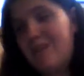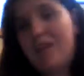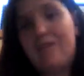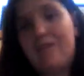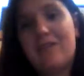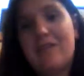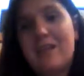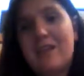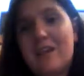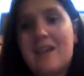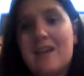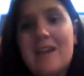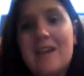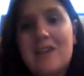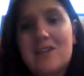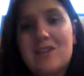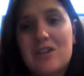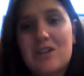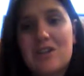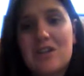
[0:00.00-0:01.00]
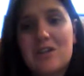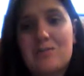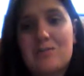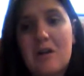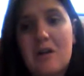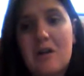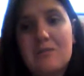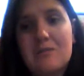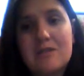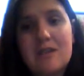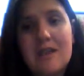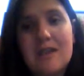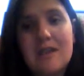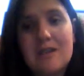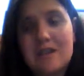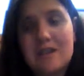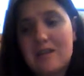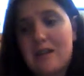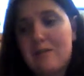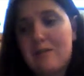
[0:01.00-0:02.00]
getting it to her probably
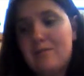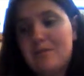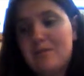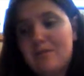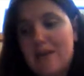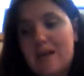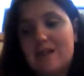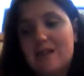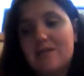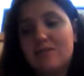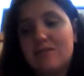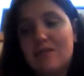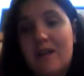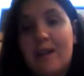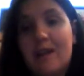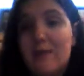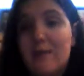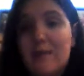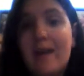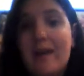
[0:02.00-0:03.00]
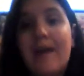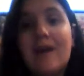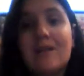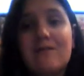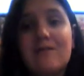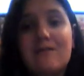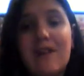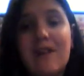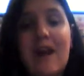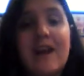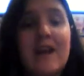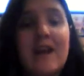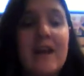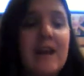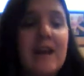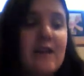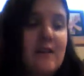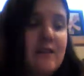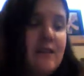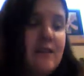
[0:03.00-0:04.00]
in a couple days when I get paid
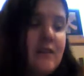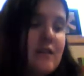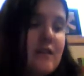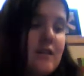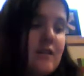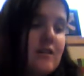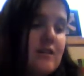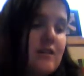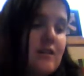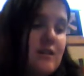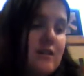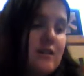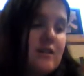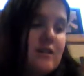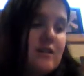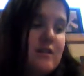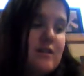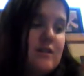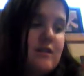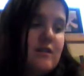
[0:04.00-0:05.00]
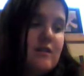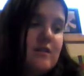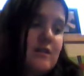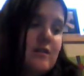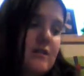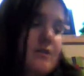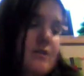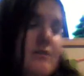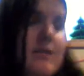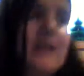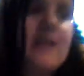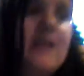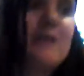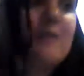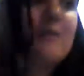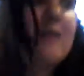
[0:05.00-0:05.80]
Friday. When